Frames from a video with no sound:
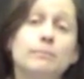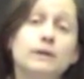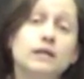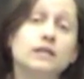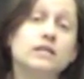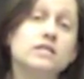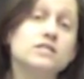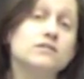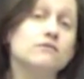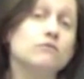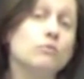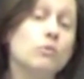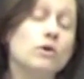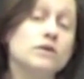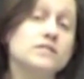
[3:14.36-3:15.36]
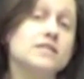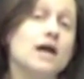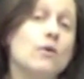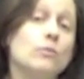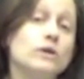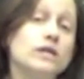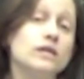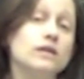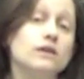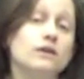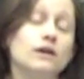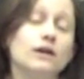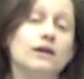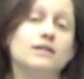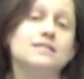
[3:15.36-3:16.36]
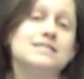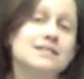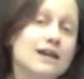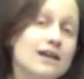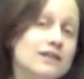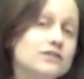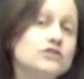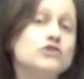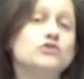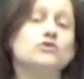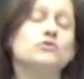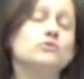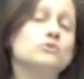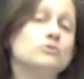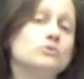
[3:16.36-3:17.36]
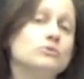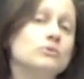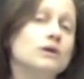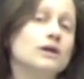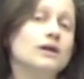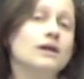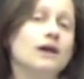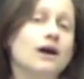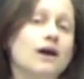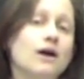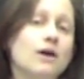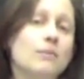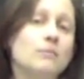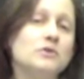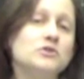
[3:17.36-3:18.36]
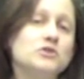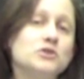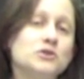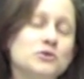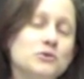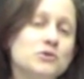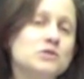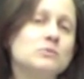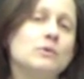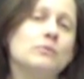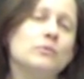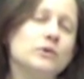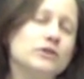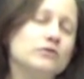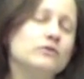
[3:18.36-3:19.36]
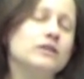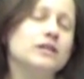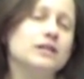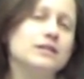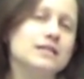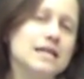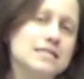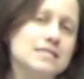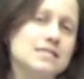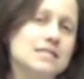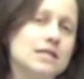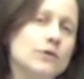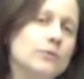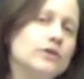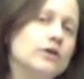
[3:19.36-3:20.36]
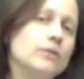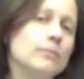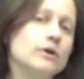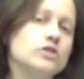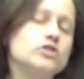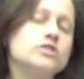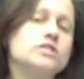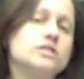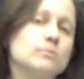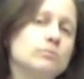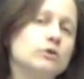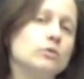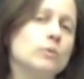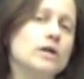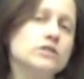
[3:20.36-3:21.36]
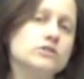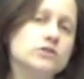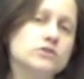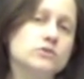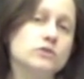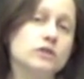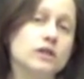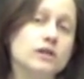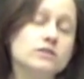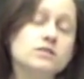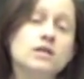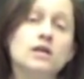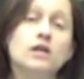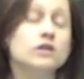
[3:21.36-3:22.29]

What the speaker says: a big list of words that we tend to use when they're really unnecessary, when there are much simpler ways to do things.